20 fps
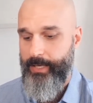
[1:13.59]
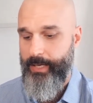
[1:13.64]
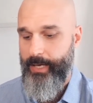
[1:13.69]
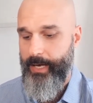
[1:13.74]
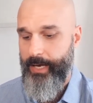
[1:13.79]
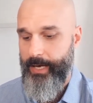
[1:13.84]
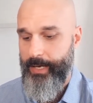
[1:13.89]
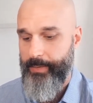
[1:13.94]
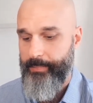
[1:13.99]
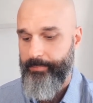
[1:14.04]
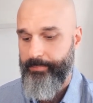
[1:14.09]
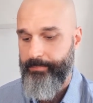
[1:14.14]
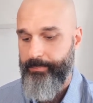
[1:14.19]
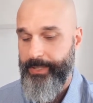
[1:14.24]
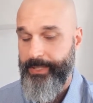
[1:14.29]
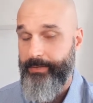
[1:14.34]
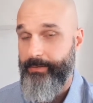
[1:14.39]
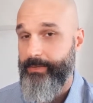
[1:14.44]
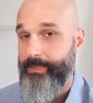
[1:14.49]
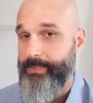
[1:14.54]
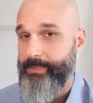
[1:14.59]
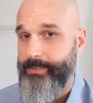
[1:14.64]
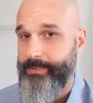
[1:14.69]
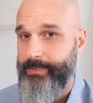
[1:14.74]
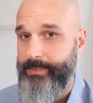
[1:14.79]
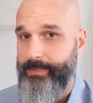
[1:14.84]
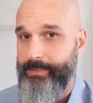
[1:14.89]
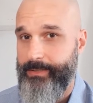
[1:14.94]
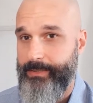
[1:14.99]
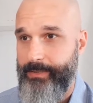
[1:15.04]
but there
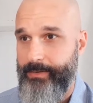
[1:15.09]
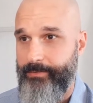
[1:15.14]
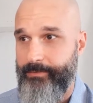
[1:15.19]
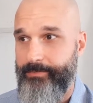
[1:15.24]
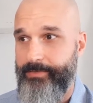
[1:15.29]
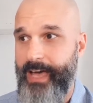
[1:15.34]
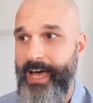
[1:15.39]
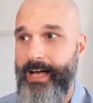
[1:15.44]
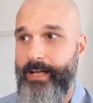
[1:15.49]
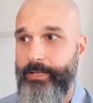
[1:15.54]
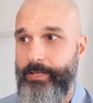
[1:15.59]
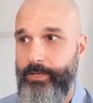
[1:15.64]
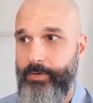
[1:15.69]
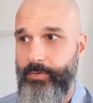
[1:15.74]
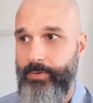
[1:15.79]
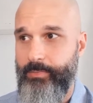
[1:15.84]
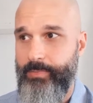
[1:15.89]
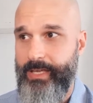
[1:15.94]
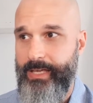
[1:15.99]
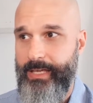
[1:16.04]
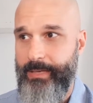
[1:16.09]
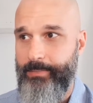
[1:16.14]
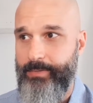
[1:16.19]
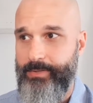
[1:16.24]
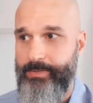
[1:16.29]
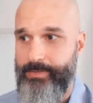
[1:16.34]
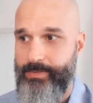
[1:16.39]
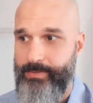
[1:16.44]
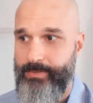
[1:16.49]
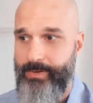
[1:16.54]
is value in being able
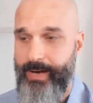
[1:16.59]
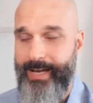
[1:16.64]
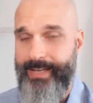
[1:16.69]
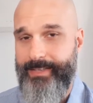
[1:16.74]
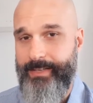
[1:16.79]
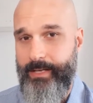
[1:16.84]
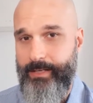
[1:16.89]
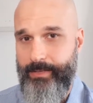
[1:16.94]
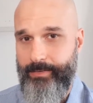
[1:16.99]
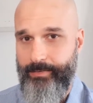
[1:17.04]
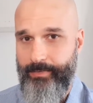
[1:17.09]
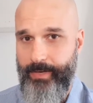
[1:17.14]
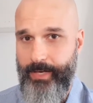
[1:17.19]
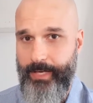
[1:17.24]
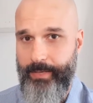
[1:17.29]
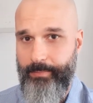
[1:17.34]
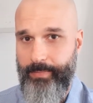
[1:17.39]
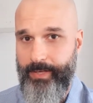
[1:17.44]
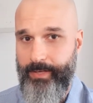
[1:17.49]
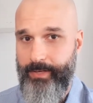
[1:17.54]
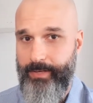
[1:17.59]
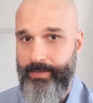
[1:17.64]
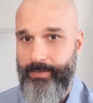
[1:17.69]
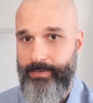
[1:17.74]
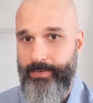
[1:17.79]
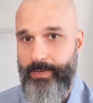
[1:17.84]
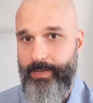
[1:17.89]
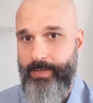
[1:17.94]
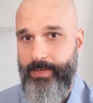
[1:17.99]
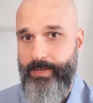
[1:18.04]
to identify, because